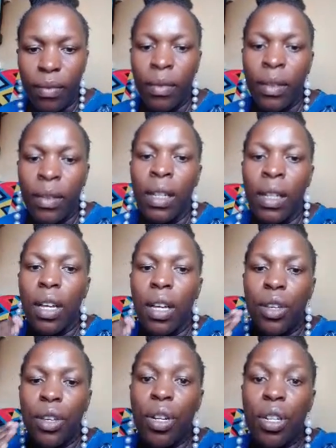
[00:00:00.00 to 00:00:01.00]
You need to
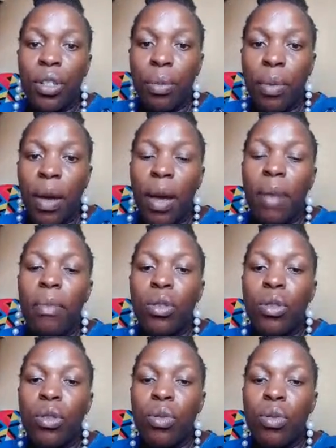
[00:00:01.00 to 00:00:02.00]
be able to
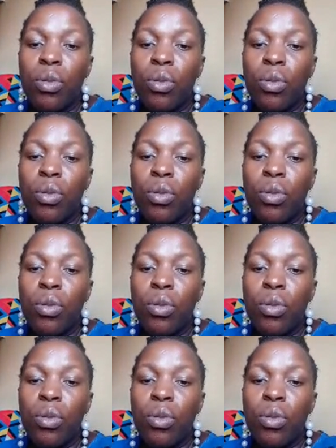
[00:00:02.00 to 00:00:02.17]
work.